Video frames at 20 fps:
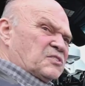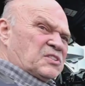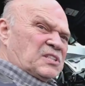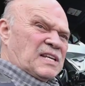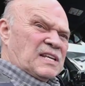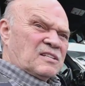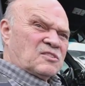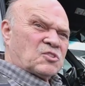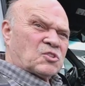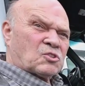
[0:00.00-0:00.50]
the
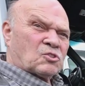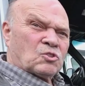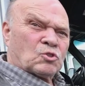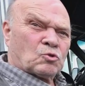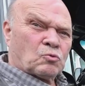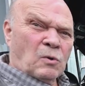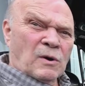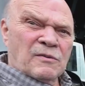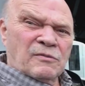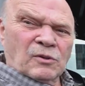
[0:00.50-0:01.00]
seats
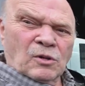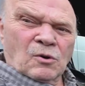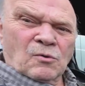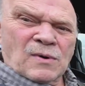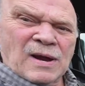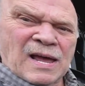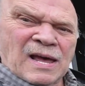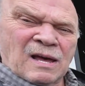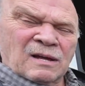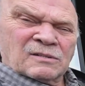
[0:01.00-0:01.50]
swivel
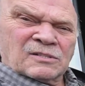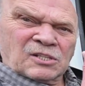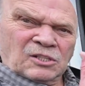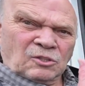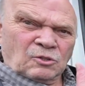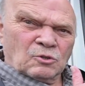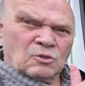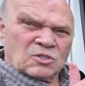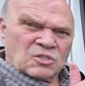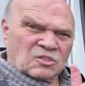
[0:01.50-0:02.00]
around
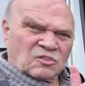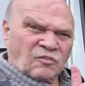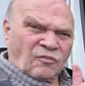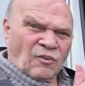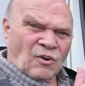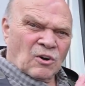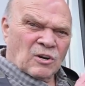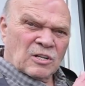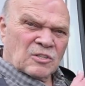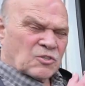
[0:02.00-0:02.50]
to use as
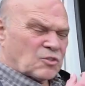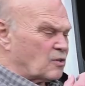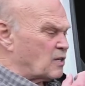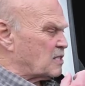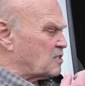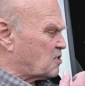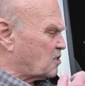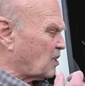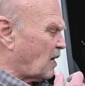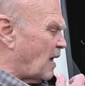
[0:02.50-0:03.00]
furniture
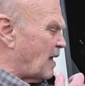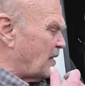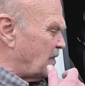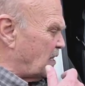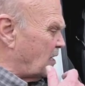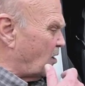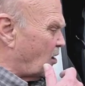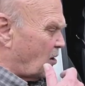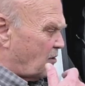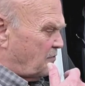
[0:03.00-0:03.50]

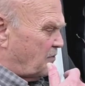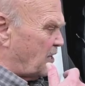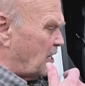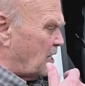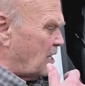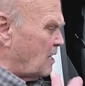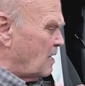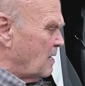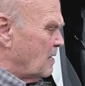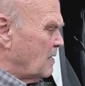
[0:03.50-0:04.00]
inside the
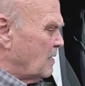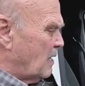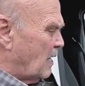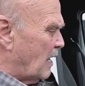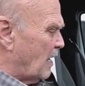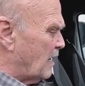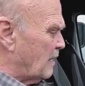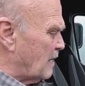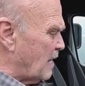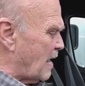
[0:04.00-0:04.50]
RV
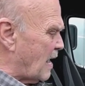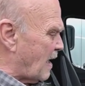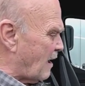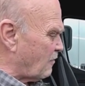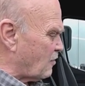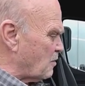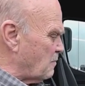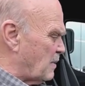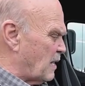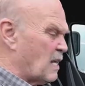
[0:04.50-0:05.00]
and they
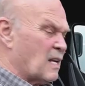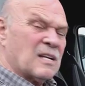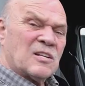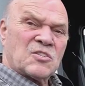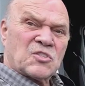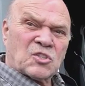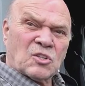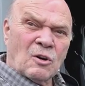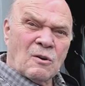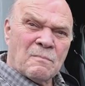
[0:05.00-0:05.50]
have to be in
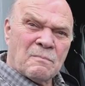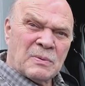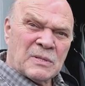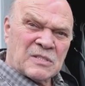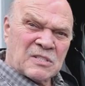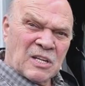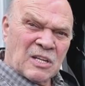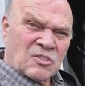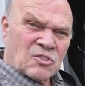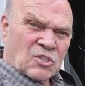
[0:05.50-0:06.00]
a certain
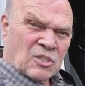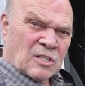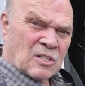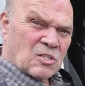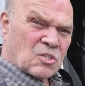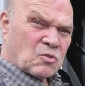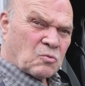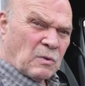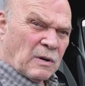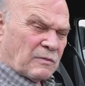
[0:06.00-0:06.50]
position
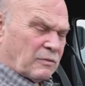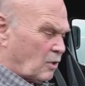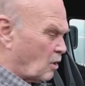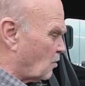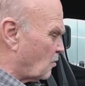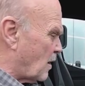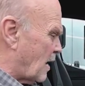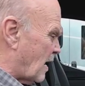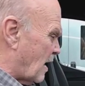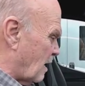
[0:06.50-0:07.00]
to
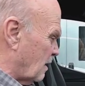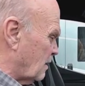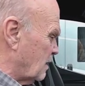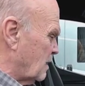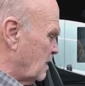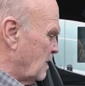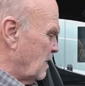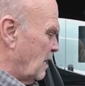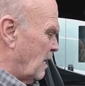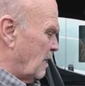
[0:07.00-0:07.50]
swivel around.
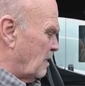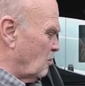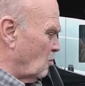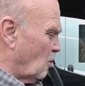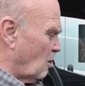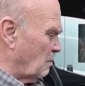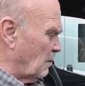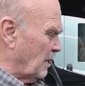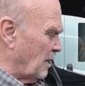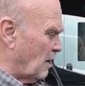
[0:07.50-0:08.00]
And
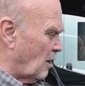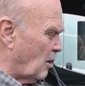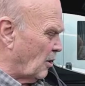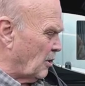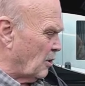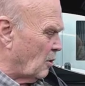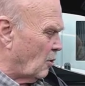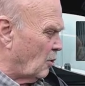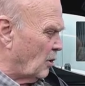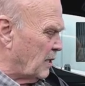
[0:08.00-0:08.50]
normally all
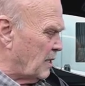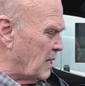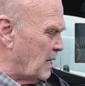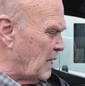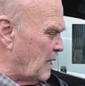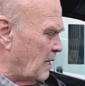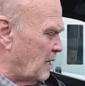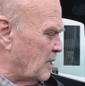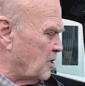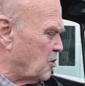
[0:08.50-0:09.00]
you only
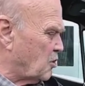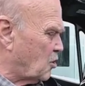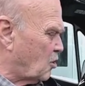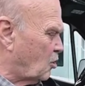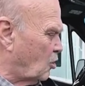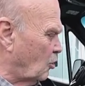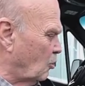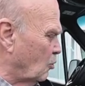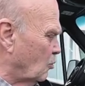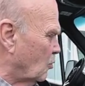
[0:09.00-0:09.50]
need is
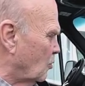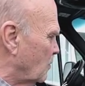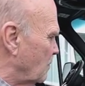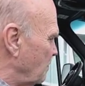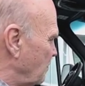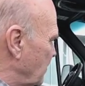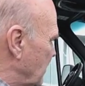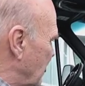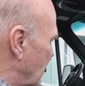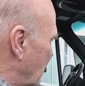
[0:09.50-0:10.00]
two.